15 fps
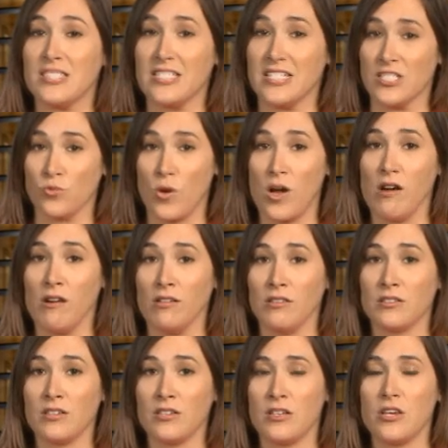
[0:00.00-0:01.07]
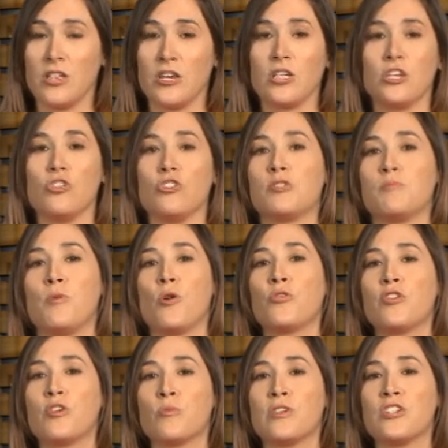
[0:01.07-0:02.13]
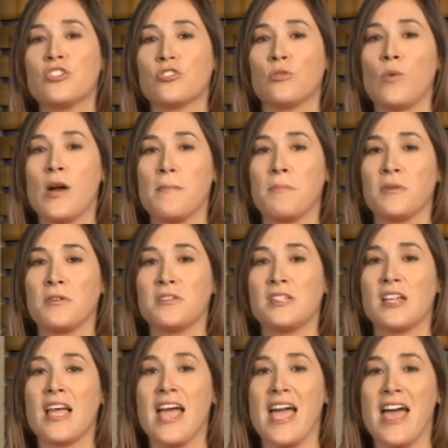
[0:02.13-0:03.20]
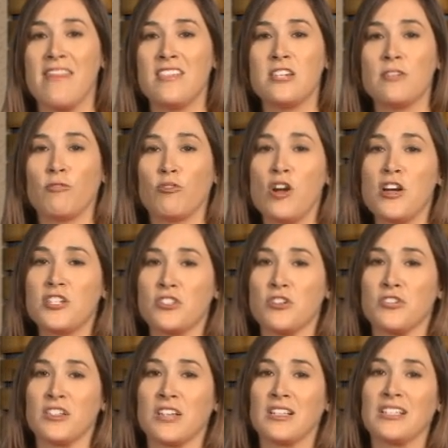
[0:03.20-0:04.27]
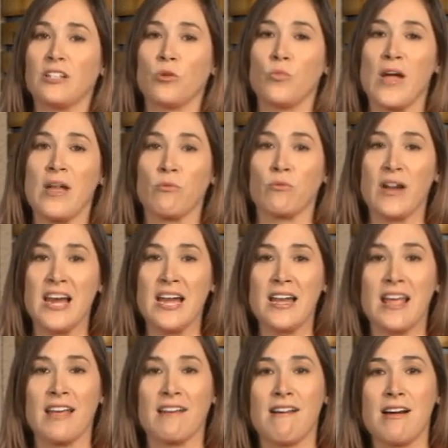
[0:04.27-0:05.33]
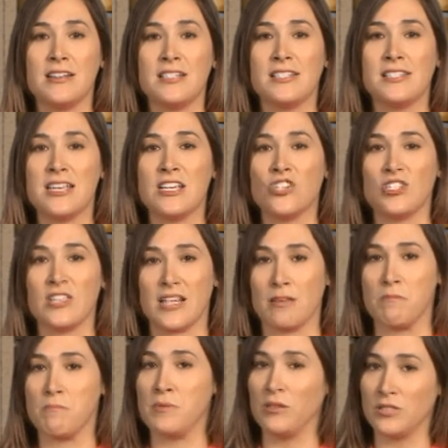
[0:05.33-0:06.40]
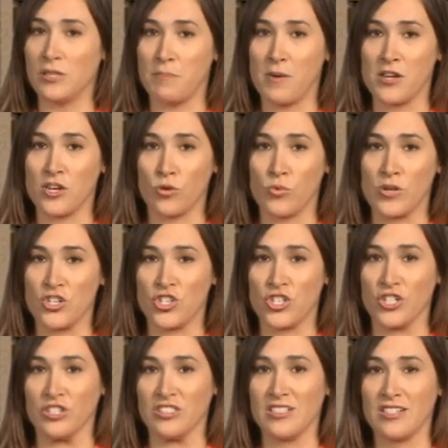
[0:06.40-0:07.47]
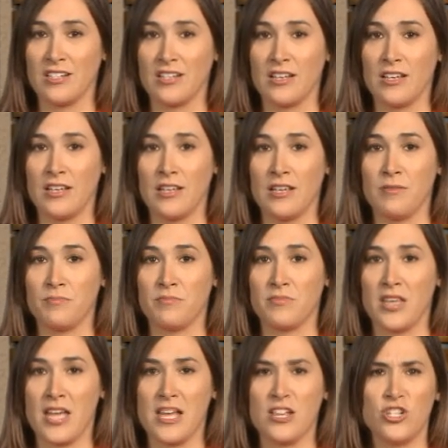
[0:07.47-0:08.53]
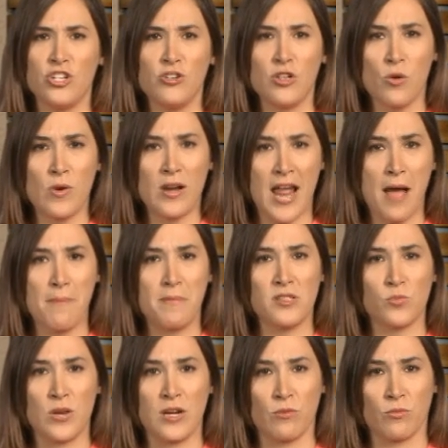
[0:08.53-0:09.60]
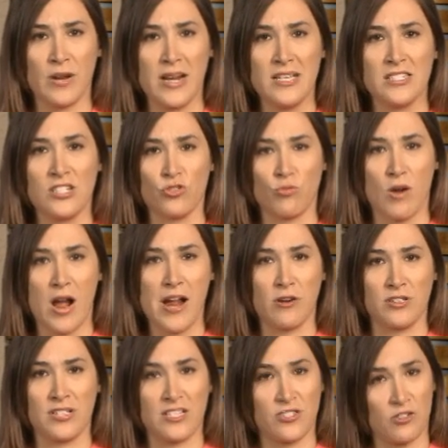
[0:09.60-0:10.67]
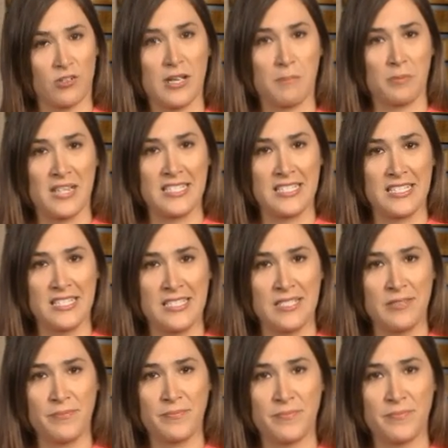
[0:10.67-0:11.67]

see as well. Use both your windshield wipers and the defroster to clear away rain and condensation that can build up on your windshield. And do you know what happens when it rains in dry or desert-like places?